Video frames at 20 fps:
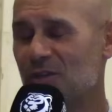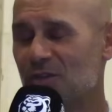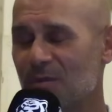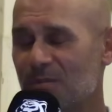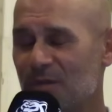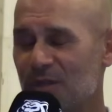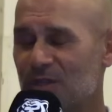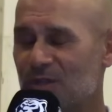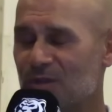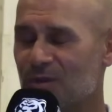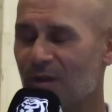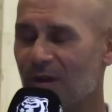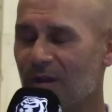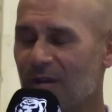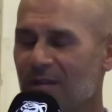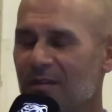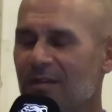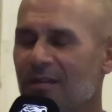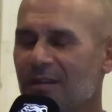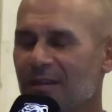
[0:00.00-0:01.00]
should be
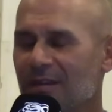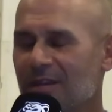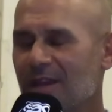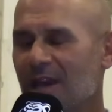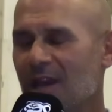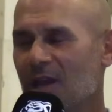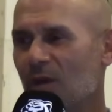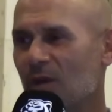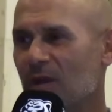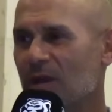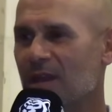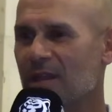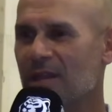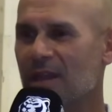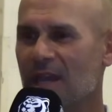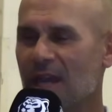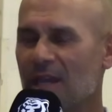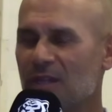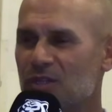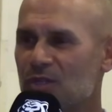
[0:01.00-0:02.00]
strong. Yeah, look, they're
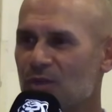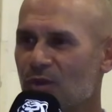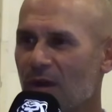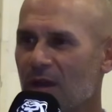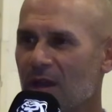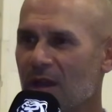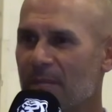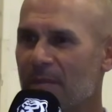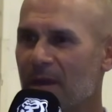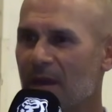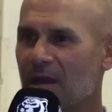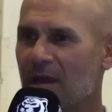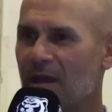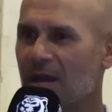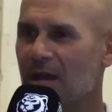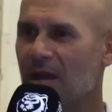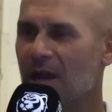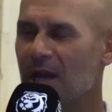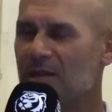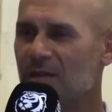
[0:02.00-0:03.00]
getting stronger,
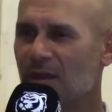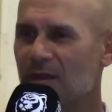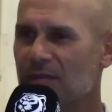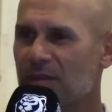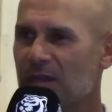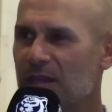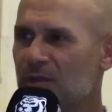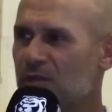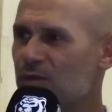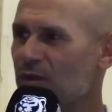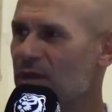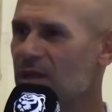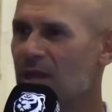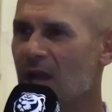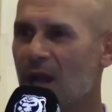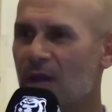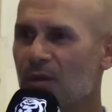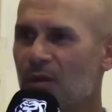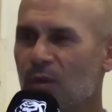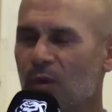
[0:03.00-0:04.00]
but I don't think
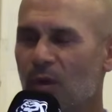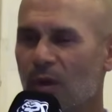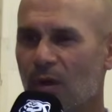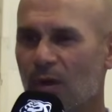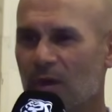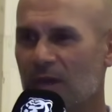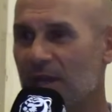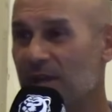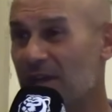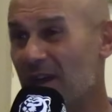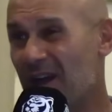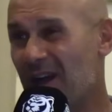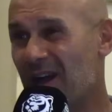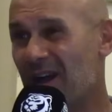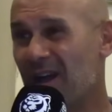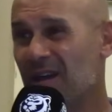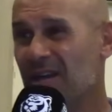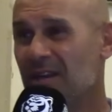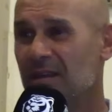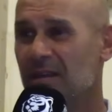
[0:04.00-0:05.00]
Terengganu or
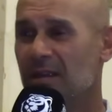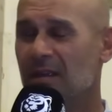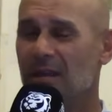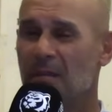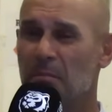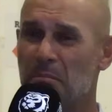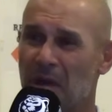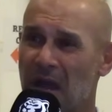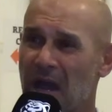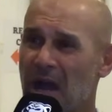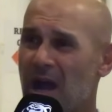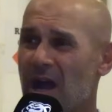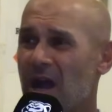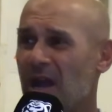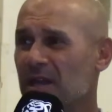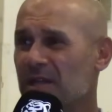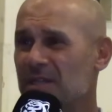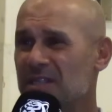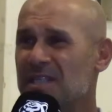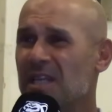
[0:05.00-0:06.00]
Kedah,
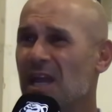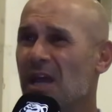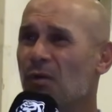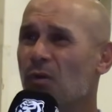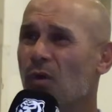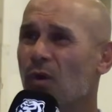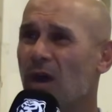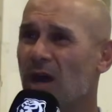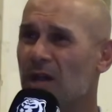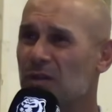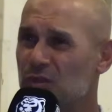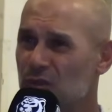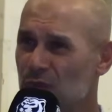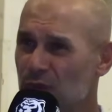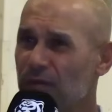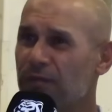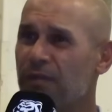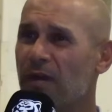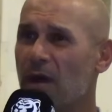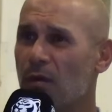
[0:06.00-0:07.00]
Pahang and Selangor are
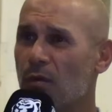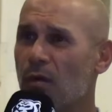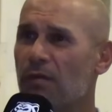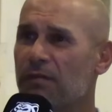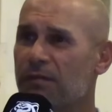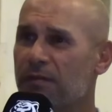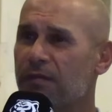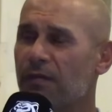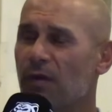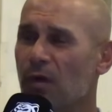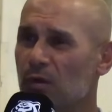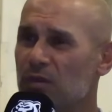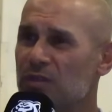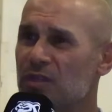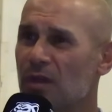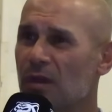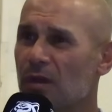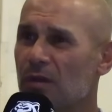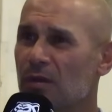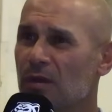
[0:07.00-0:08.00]
too far off
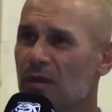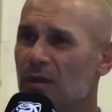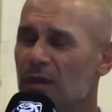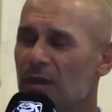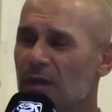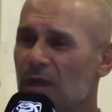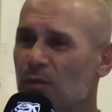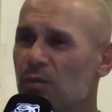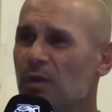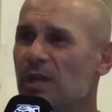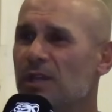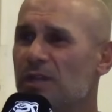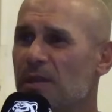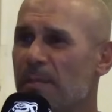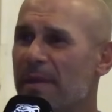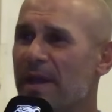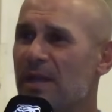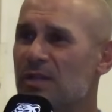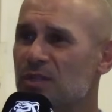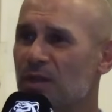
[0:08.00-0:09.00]
also. It really
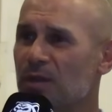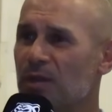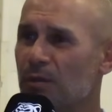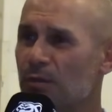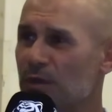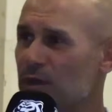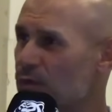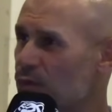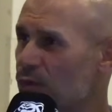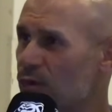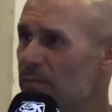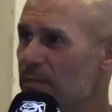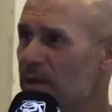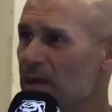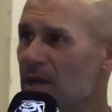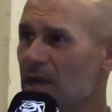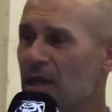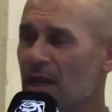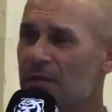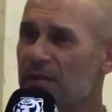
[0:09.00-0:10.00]
depends on the
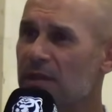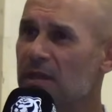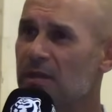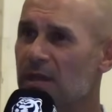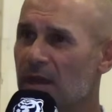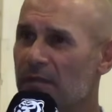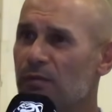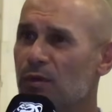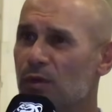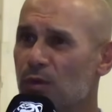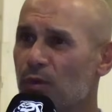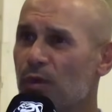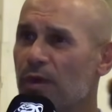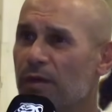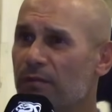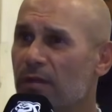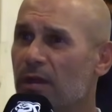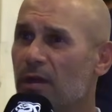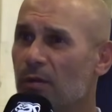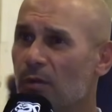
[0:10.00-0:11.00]
recruitment, and I think they've
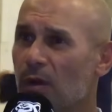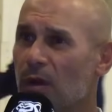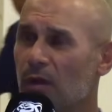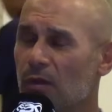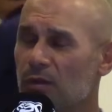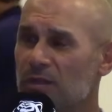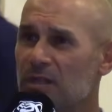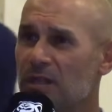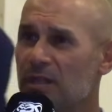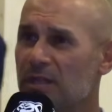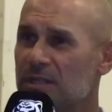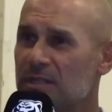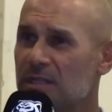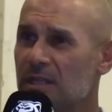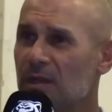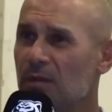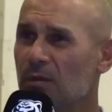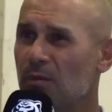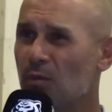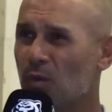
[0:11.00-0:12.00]
recruited very well also this
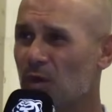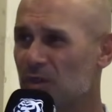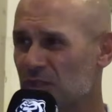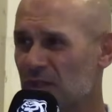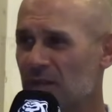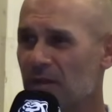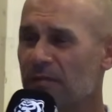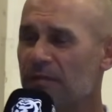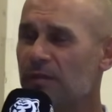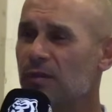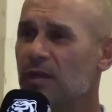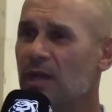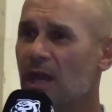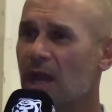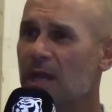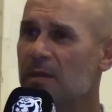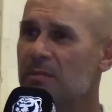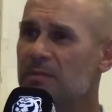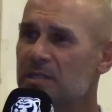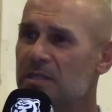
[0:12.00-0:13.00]
year, watching a few
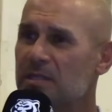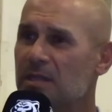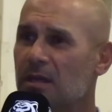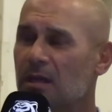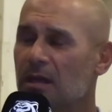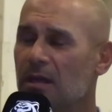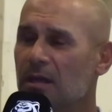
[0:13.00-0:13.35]
games,